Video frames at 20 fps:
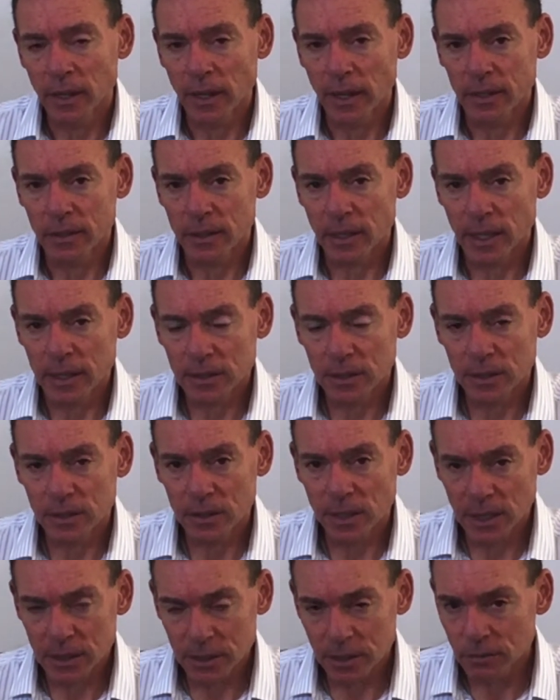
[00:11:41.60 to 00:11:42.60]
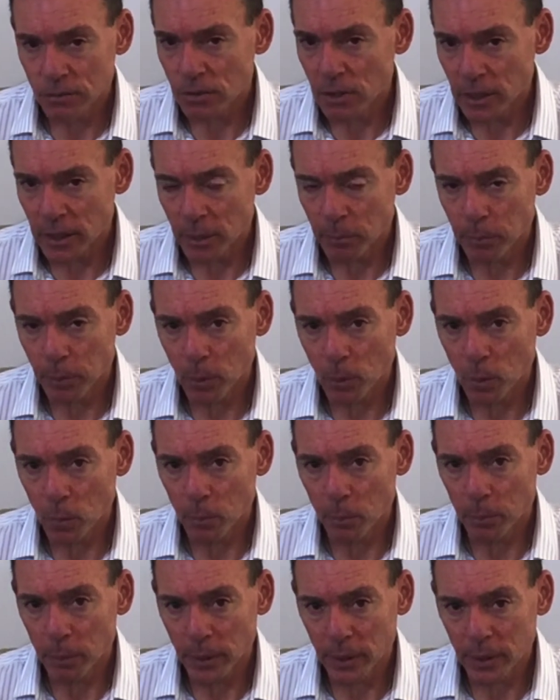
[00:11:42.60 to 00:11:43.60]
That's a really
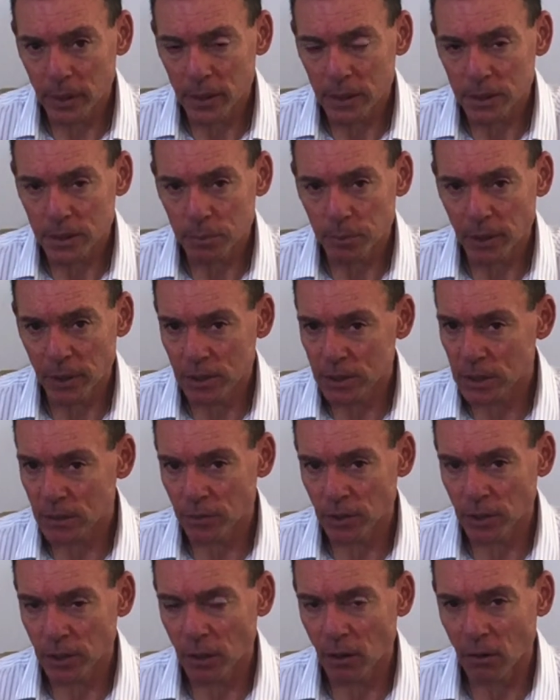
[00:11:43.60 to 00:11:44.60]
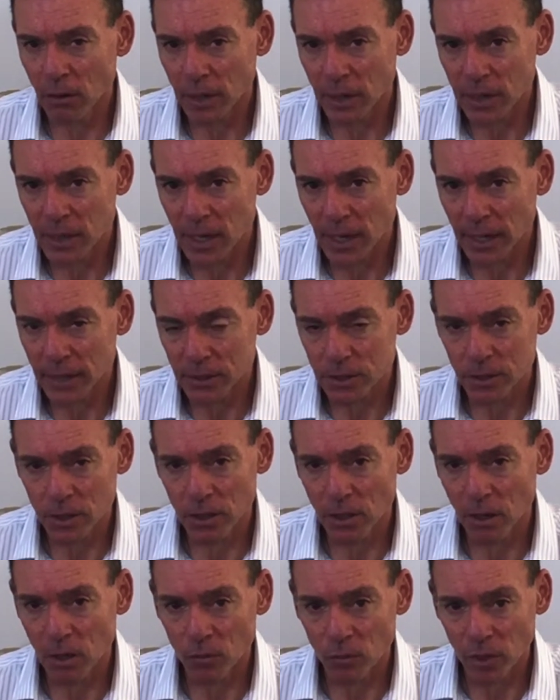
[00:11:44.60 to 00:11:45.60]
important piece, because if you can't connect and you
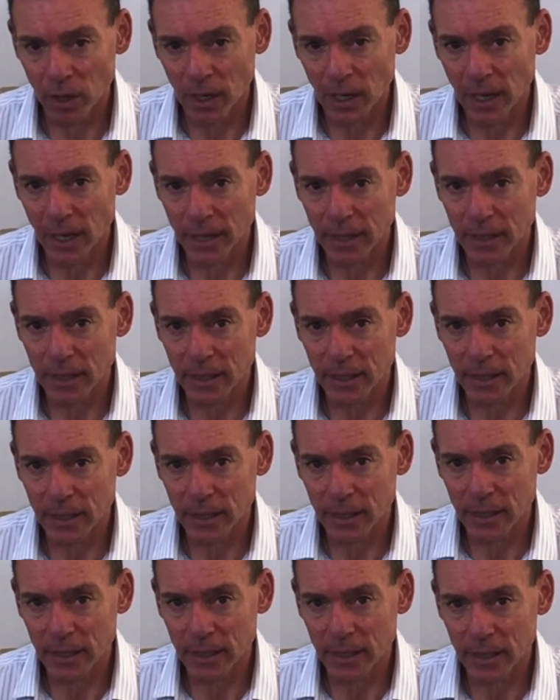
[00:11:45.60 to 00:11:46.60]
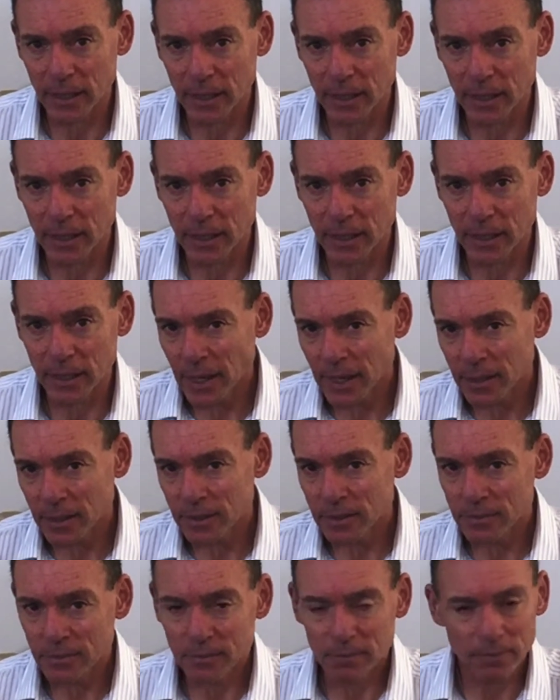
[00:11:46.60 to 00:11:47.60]
can't relate,
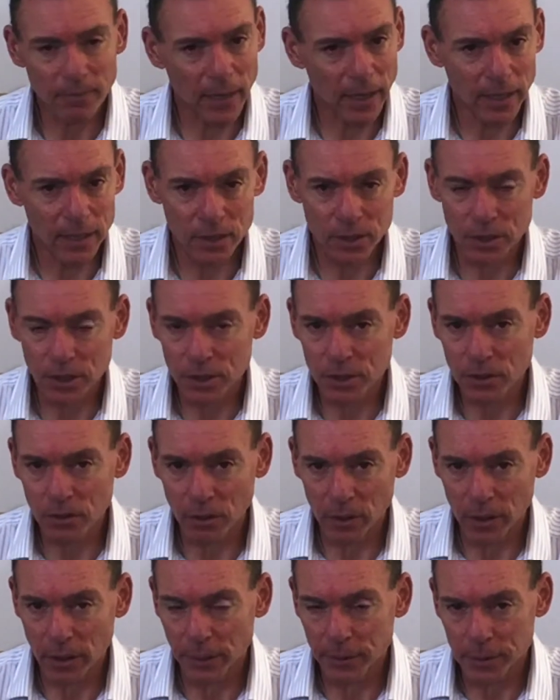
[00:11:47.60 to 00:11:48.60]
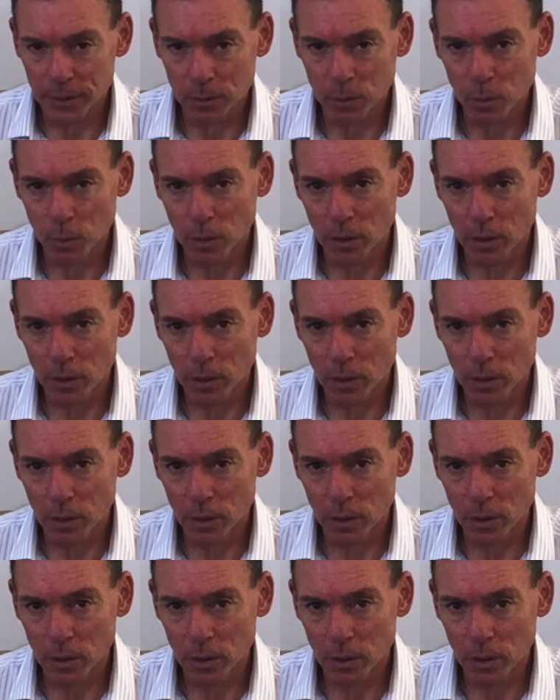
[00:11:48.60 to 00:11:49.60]
then it's just not going to
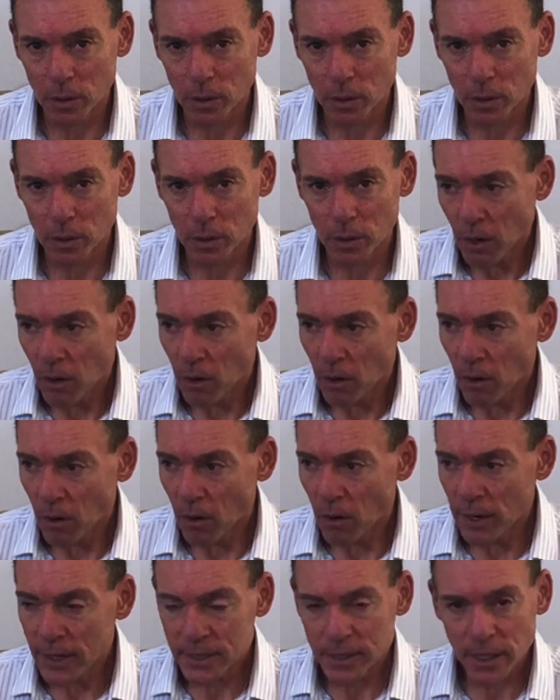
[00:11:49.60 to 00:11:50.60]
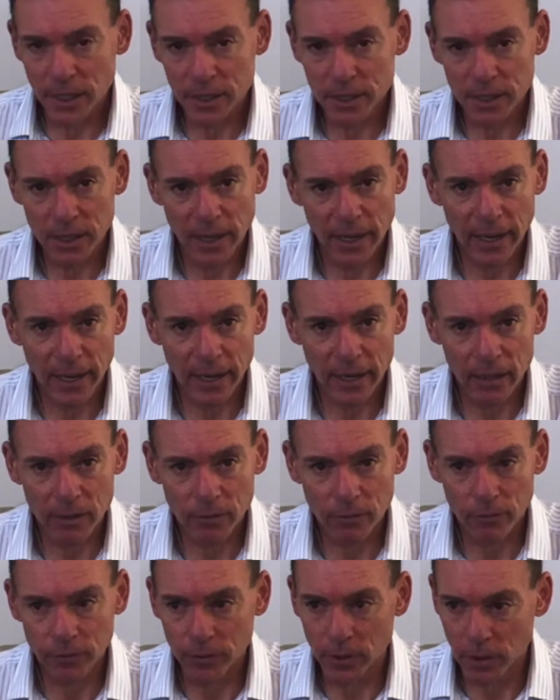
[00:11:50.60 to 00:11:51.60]
work. I tend to
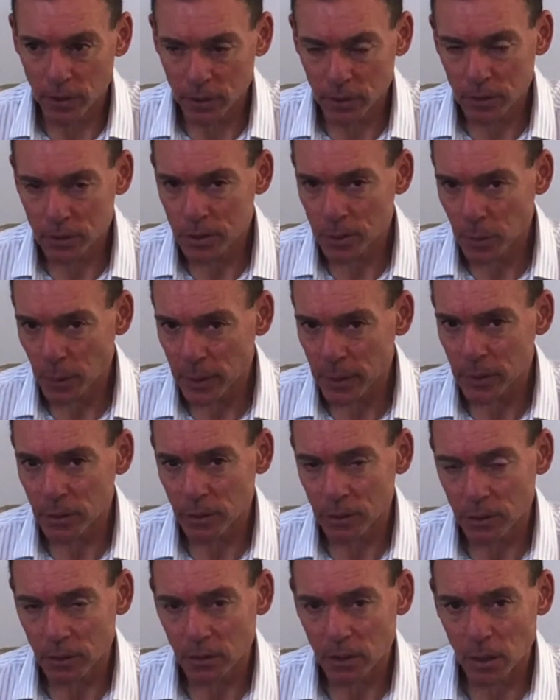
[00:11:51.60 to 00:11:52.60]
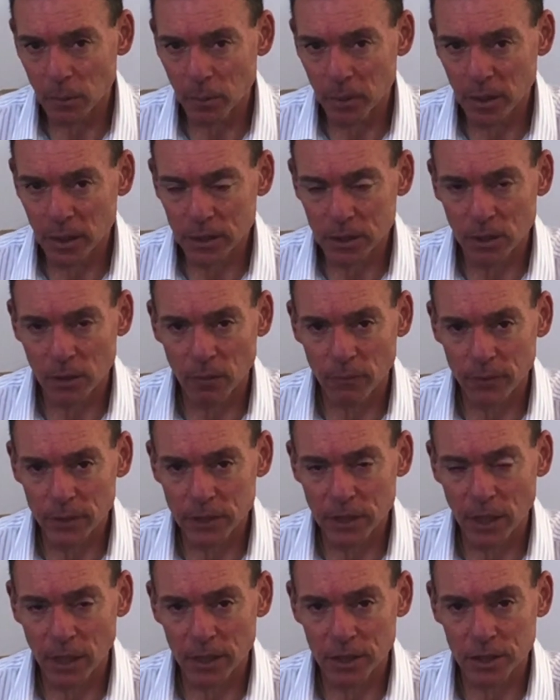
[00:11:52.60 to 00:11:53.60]
have a good 20 or 30 minutes
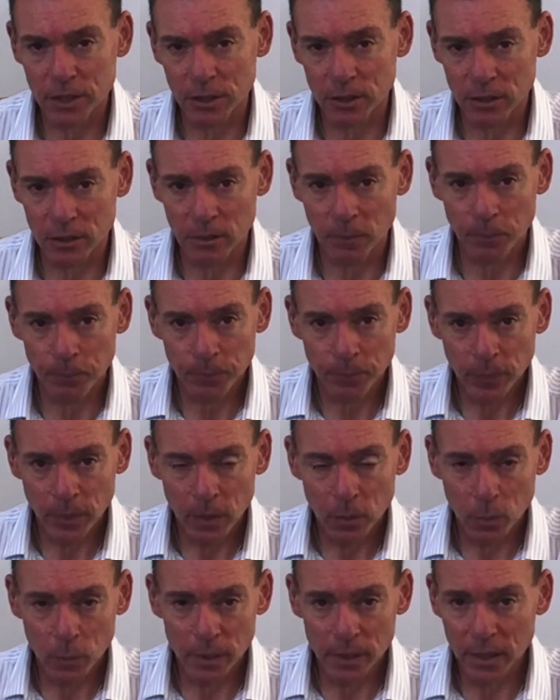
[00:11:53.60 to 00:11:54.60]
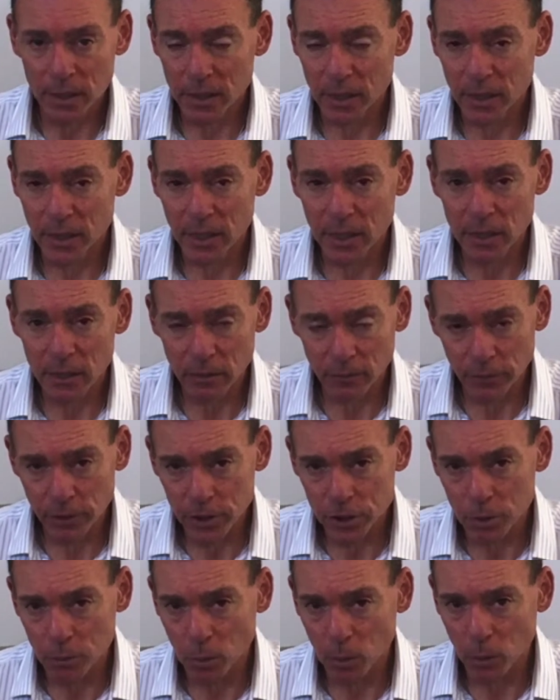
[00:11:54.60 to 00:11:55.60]
conversation with either the
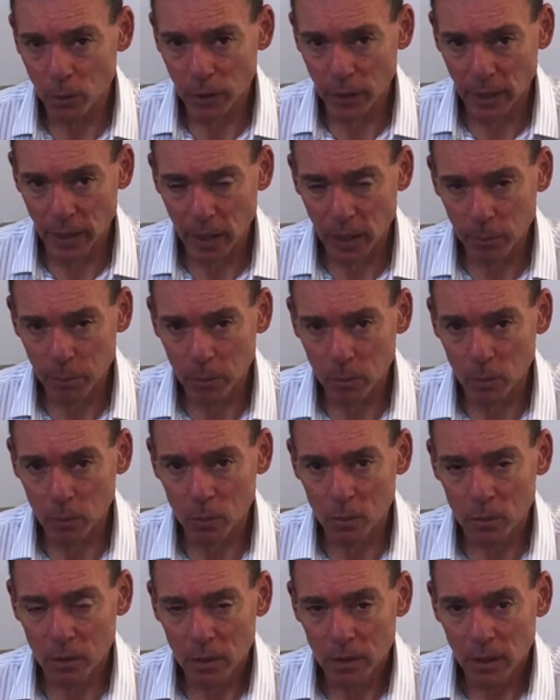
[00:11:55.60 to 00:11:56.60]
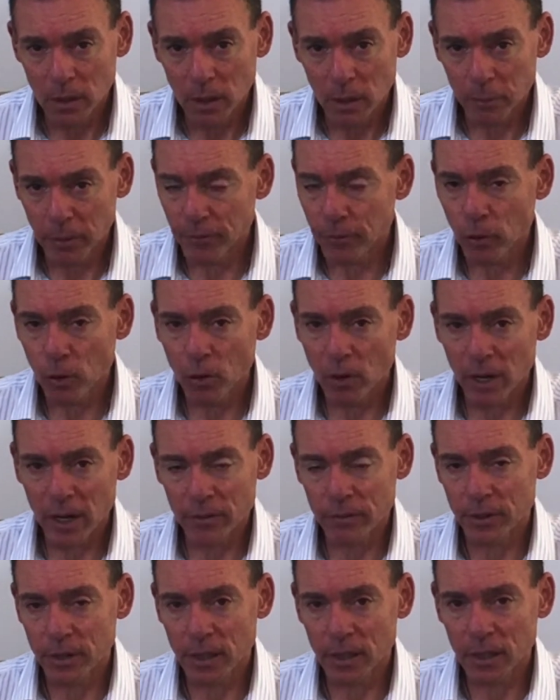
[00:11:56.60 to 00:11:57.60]
individual or the couple before I
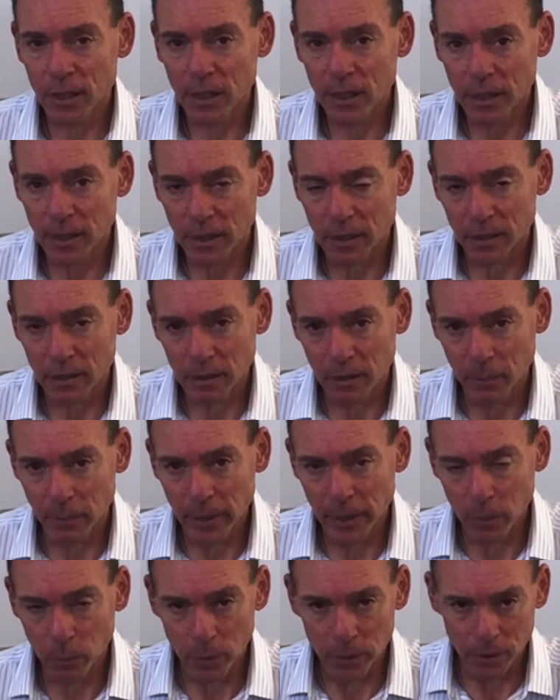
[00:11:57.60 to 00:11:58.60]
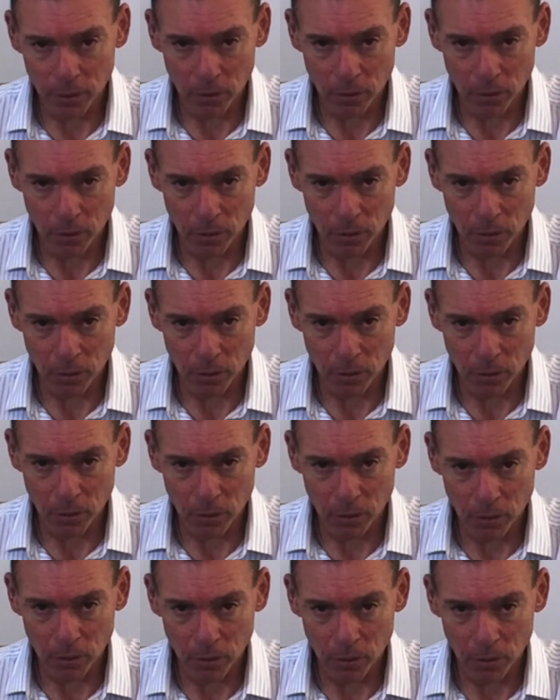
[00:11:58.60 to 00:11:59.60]
even think about whether I can
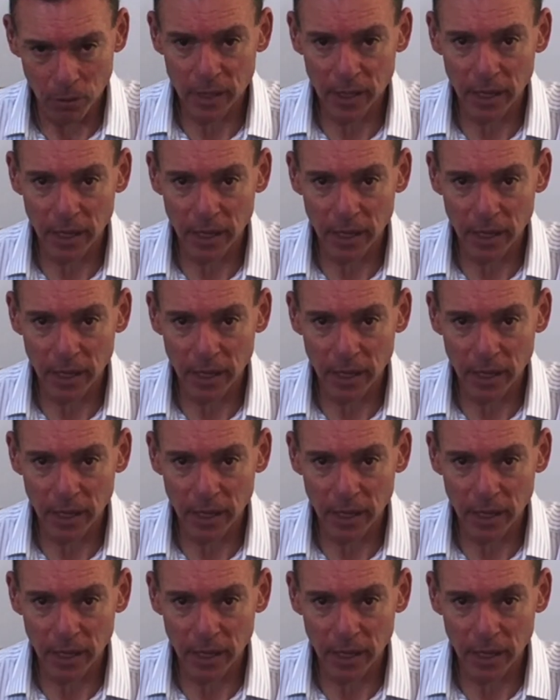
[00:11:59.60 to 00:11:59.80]
engage with